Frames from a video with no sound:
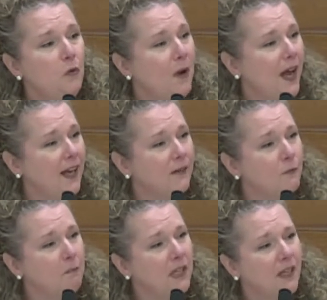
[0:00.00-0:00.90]
way
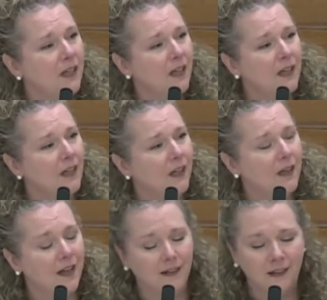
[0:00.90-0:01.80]
of being in
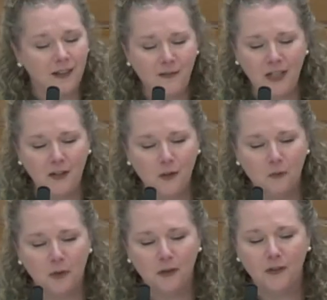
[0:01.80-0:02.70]
and living in the
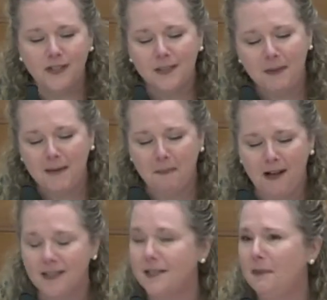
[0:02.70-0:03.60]
world is made
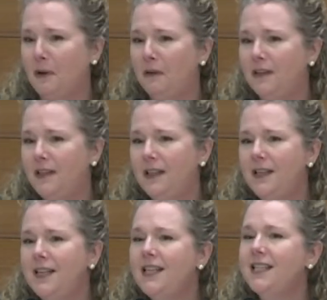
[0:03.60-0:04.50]
possible.
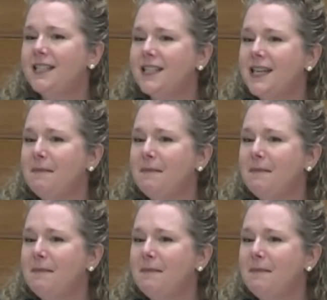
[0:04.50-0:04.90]
It's the